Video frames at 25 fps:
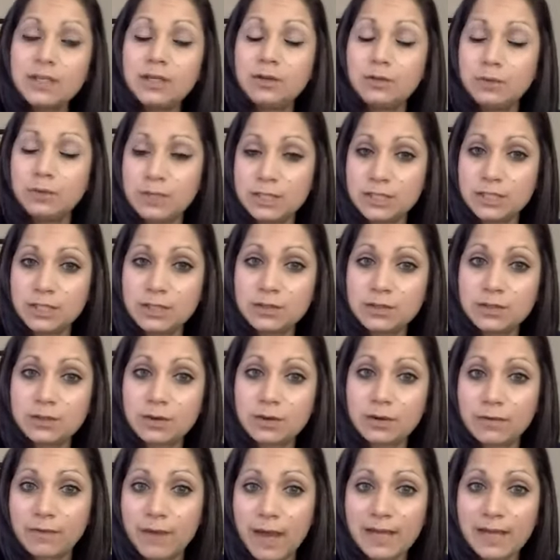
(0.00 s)
You need to use your
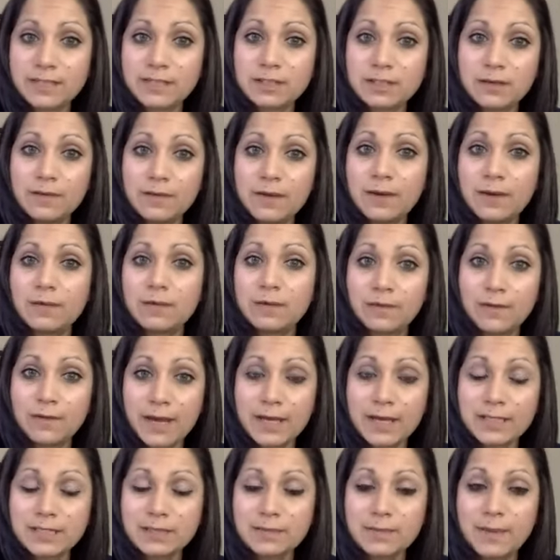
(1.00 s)
revised survey,
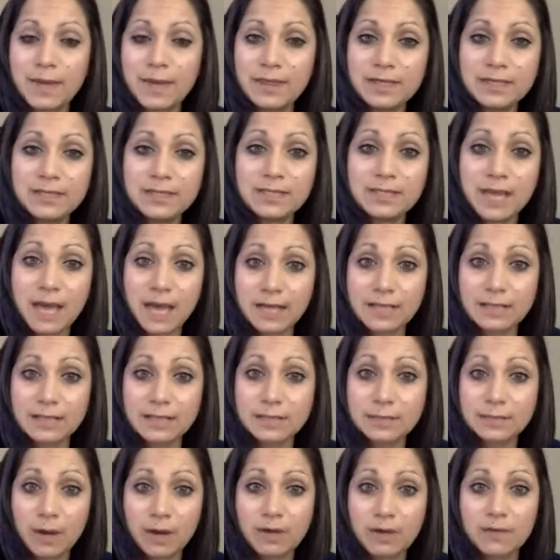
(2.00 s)
revised methods as
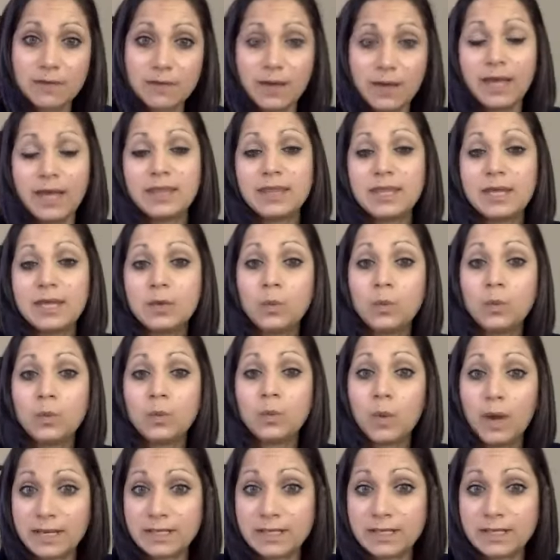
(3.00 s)
part of it, and then
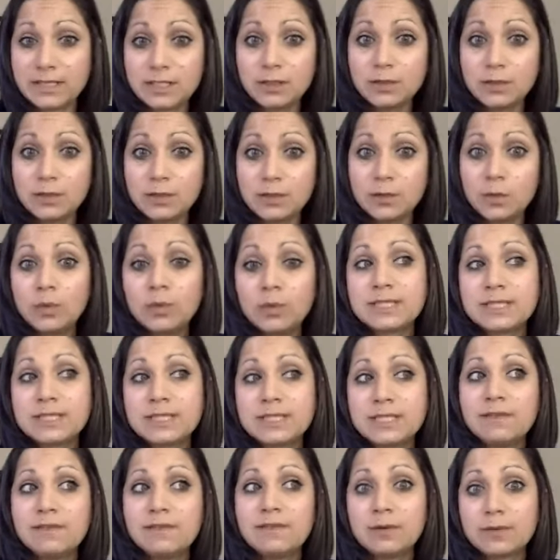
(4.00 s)
wait. You will
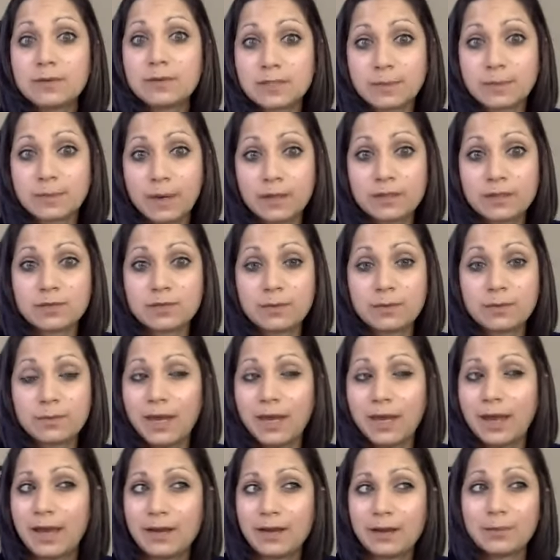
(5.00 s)
receive a response from the
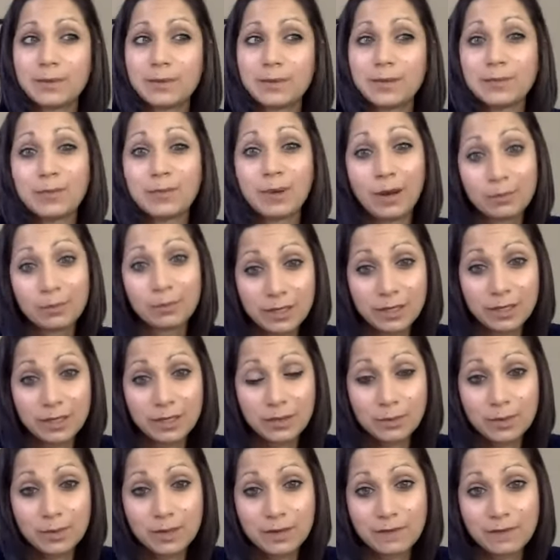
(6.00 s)
IRB probably in
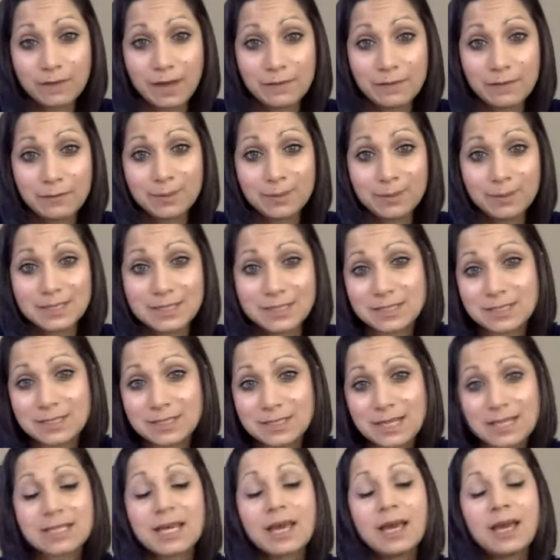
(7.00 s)
3 to 5 business
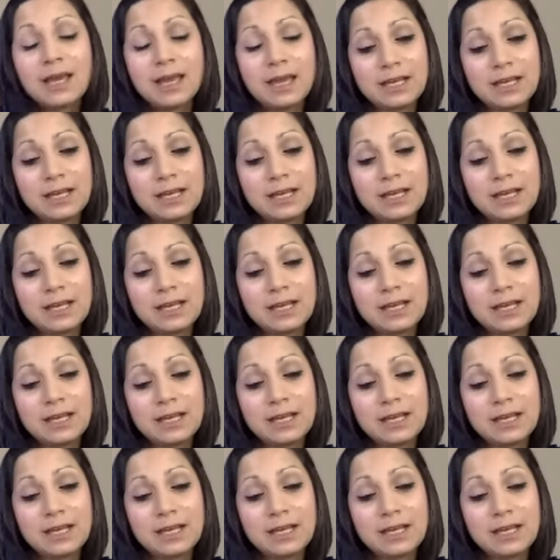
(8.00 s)
days.